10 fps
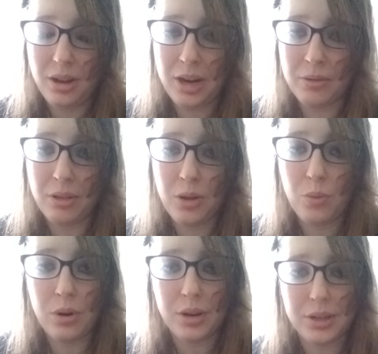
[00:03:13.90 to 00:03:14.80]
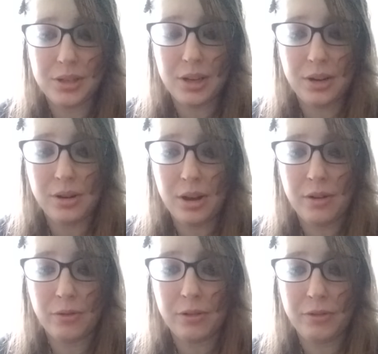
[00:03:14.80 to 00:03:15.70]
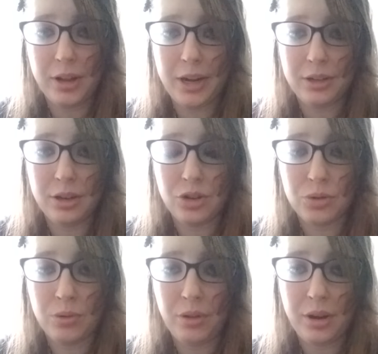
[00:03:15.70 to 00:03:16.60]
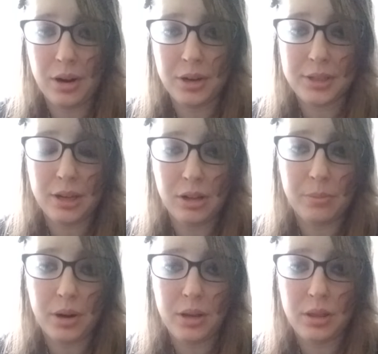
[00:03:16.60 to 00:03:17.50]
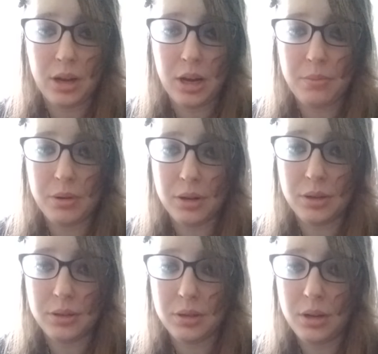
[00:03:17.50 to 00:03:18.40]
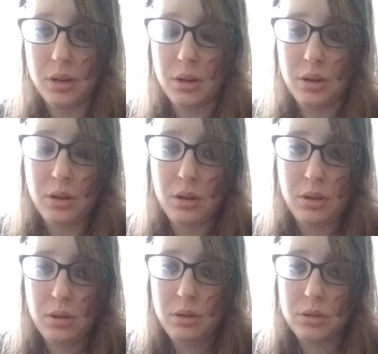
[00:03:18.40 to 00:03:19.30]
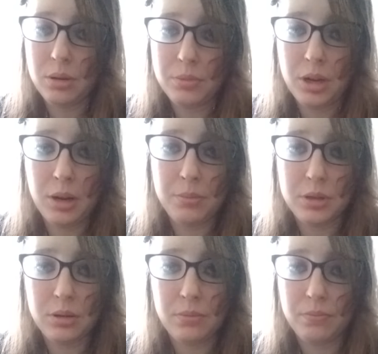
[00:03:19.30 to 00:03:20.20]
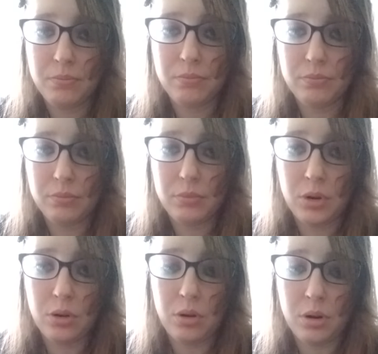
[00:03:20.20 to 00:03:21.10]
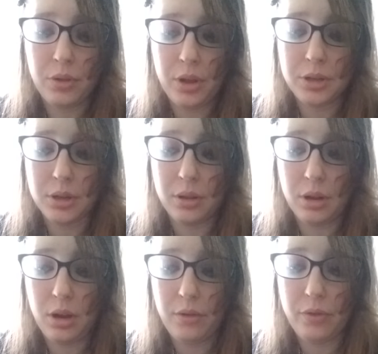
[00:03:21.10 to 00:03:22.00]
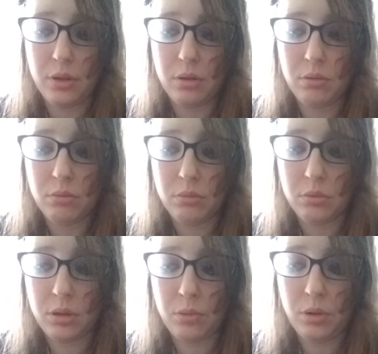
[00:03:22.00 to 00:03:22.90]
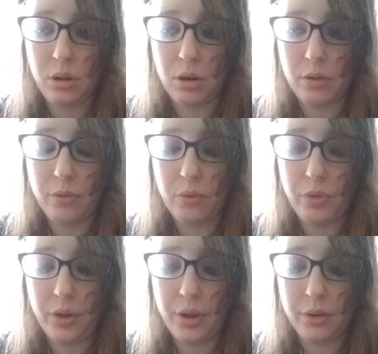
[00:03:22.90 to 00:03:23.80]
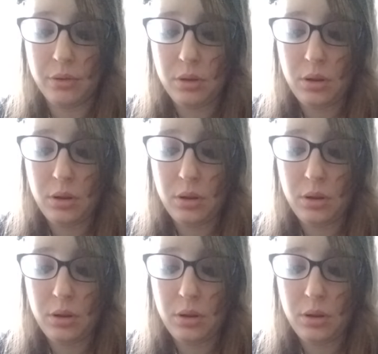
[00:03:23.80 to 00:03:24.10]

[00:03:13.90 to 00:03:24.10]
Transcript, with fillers: I really wanted to sit and kind of reflect and just really kind of celebrate that because sometimes there are hard things in life and the really hurtful thing